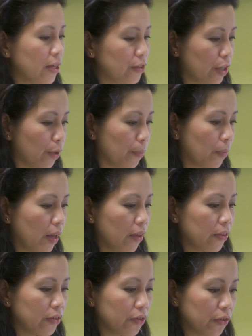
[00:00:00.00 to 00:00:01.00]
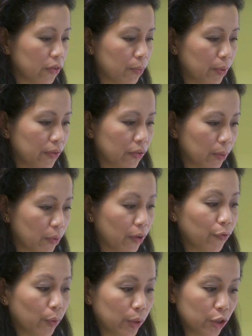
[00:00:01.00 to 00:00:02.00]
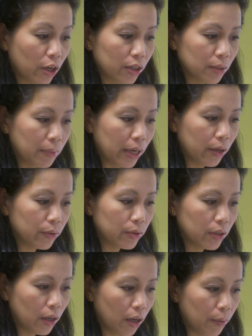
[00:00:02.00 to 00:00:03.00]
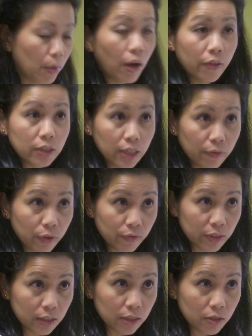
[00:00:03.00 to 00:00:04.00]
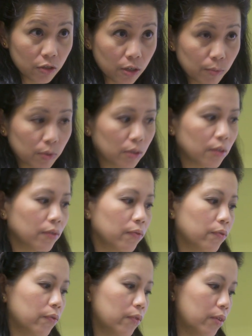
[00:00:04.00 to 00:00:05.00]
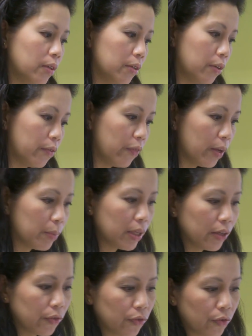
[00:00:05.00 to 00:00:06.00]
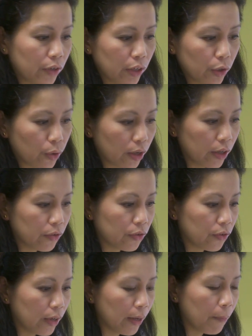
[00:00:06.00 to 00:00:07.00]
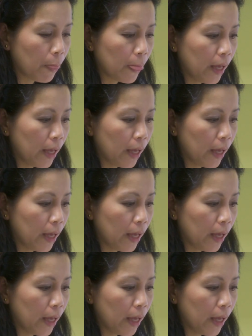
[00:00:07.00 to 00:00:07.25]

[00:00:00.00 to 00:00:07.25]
So this is just a brief summary of what we talked about on the day of your visit in terms of your family history, your history,